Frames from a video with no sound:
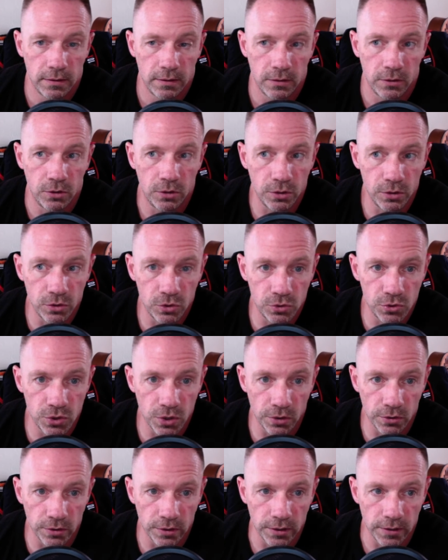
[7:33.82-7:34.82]
Good news
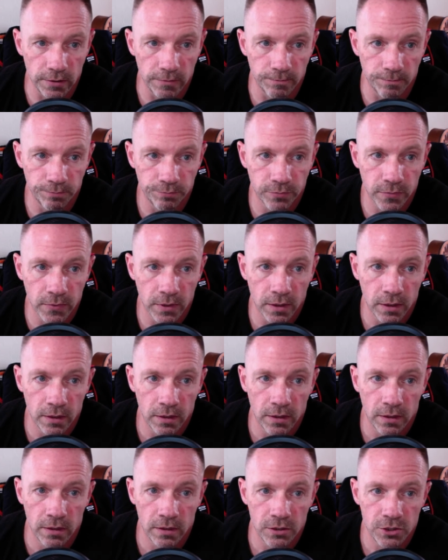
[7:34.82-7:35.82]
only.
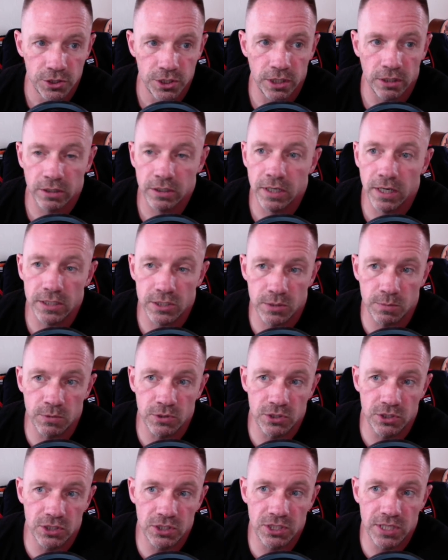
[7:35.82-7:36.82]
Share customer
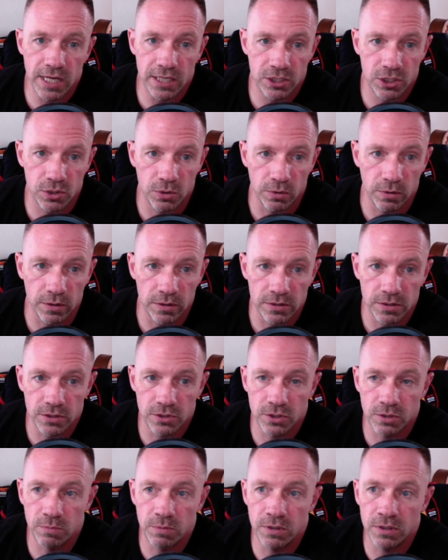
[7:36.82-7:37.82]
success stories. This
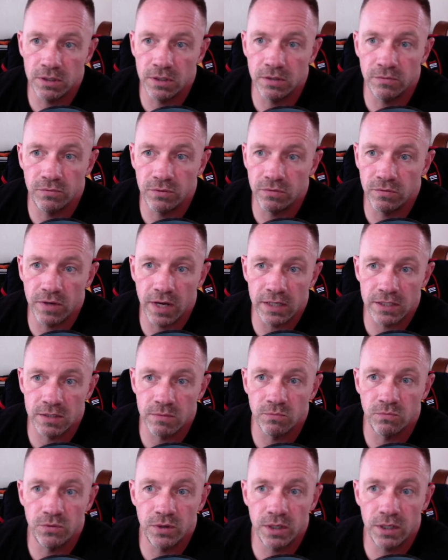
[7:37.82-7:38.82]
could be if you've got
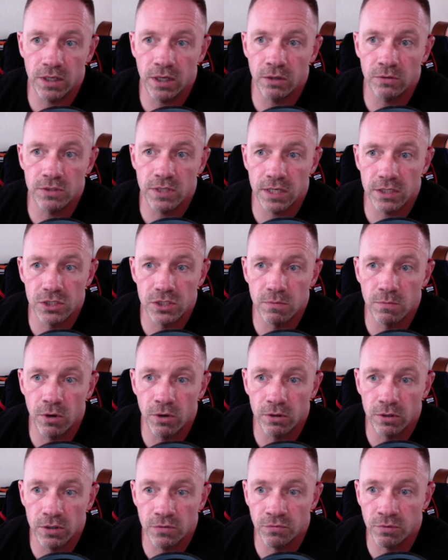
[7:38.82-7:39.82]
some video
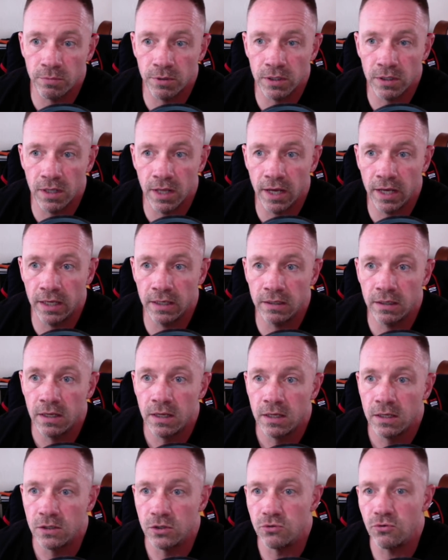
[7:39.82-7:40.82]
testimonial from a client,
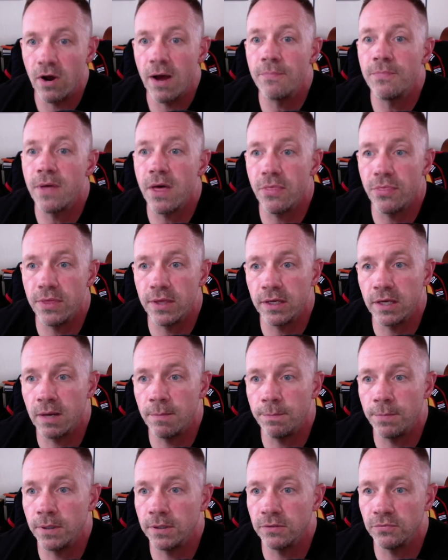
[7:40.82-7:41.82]
drop that thing
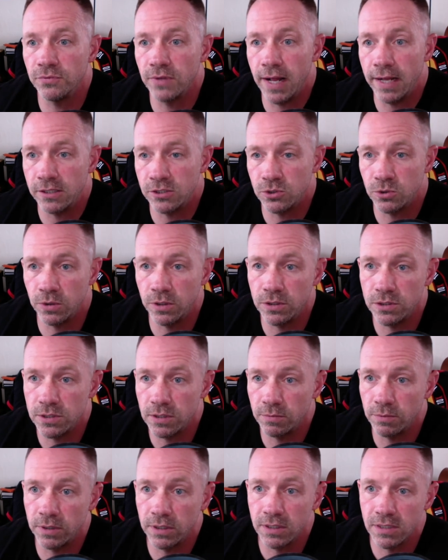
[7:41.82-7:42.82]
up on the flat screen so
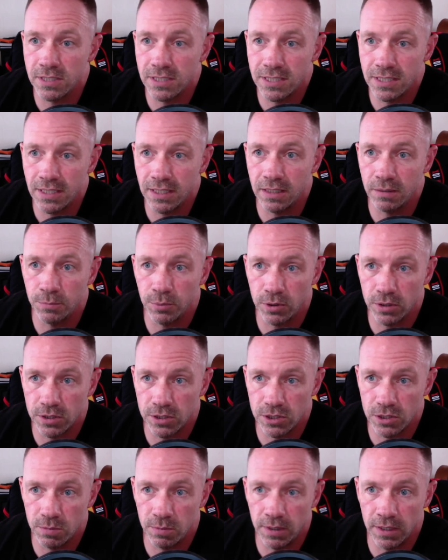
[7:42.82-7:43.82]
everybody can see it and
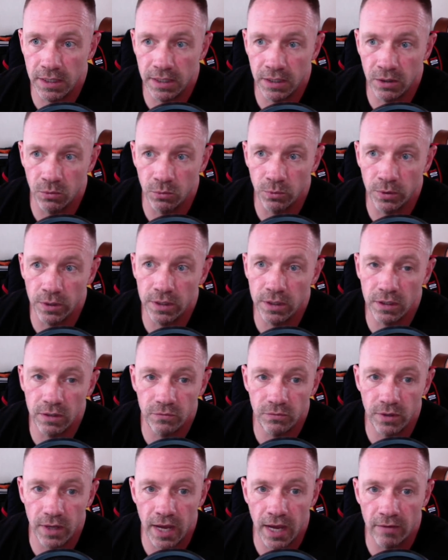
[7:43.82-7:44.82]
participate in it. Read it if
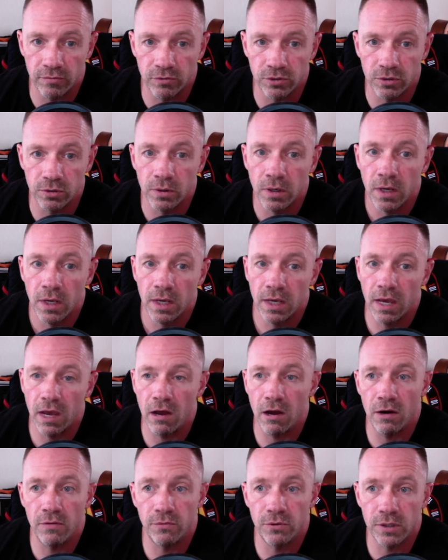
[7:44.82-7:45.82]
you have to,
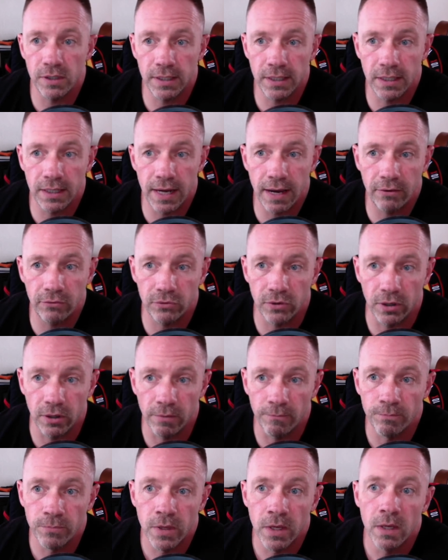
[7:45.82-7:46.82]
however, you get it out there,
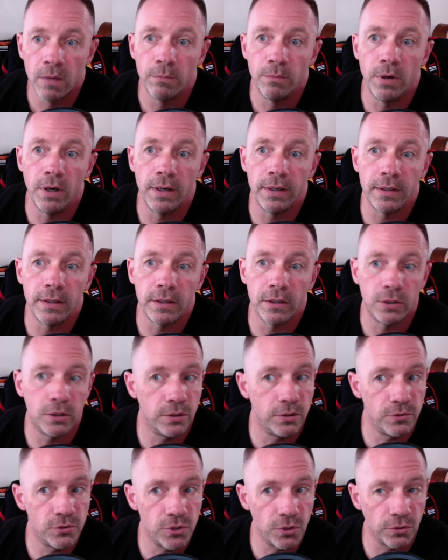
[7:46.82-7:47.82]
but good
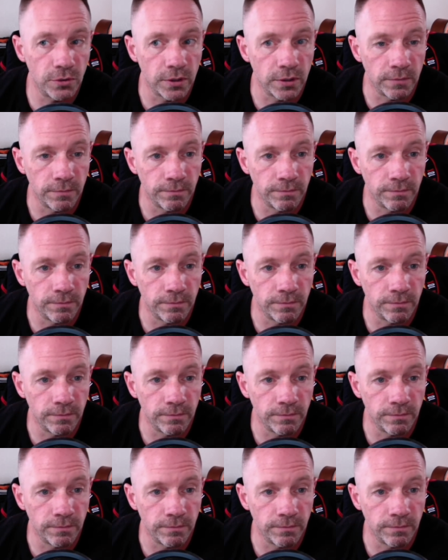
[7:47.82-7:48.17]
news only.